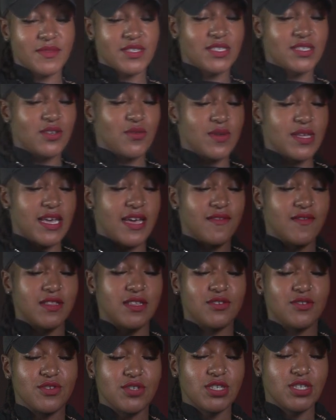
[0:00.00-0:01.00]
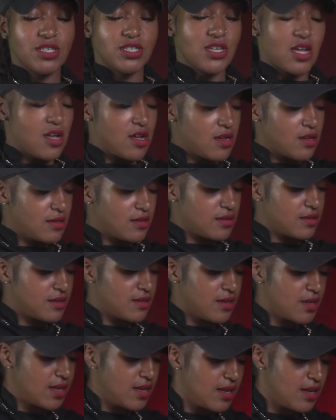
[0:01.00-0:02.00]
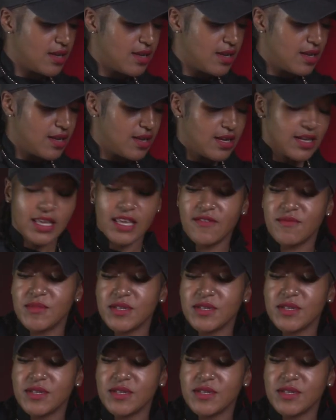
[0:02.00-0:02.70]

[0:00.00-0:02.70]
So we have a little salt, give